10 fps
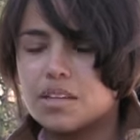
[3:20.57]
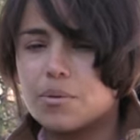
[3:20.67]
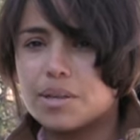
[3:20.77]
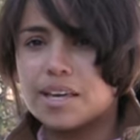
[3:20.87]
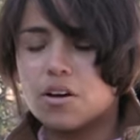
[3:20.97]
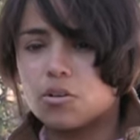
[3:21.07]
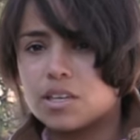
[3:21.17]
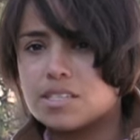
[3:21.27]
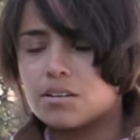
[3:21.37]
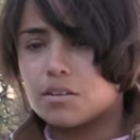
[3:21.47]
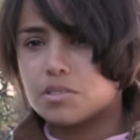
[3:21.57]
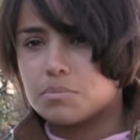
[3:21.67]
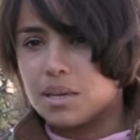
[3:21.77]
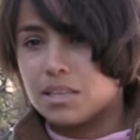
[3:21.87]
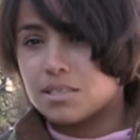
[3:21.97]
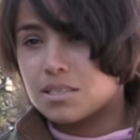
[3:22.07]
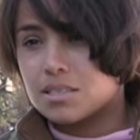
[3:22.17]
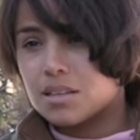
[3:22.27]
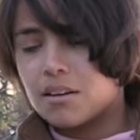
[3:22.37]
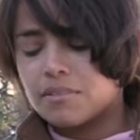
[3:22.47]
where they only served meats and
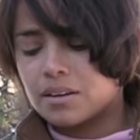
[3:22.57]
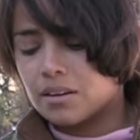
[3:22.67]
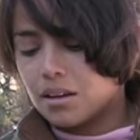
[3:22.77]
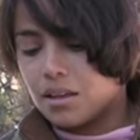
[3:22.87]
stuff, and